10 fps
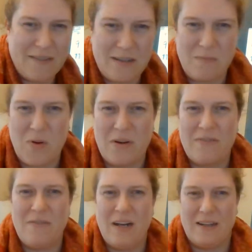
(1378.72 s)
some more
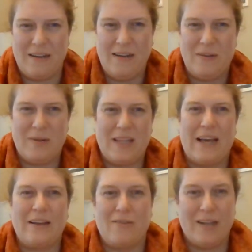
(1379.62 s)
fun with
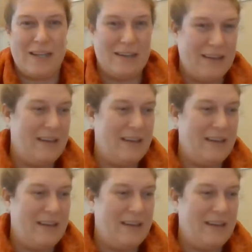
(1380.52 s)
that grid